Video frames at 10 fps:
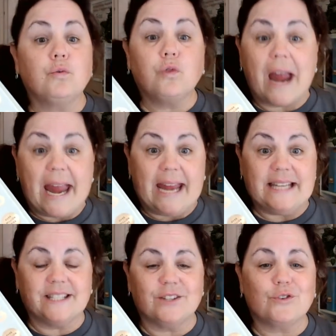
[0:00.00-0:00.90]

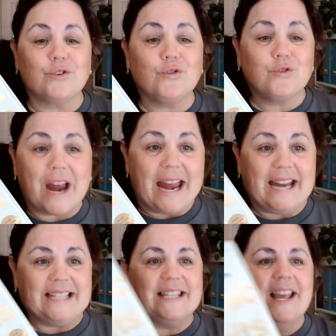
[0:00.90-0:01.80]
Great.
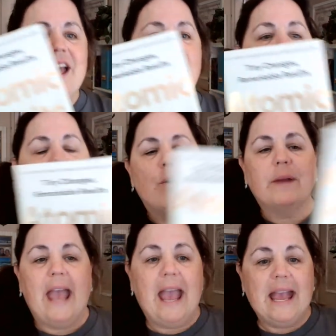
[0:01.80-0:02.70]
Great.
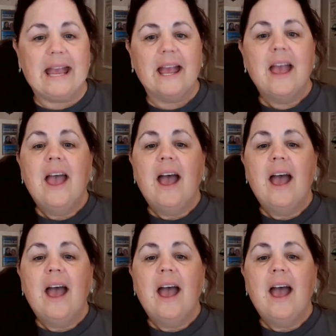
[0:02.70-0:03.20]
Okay.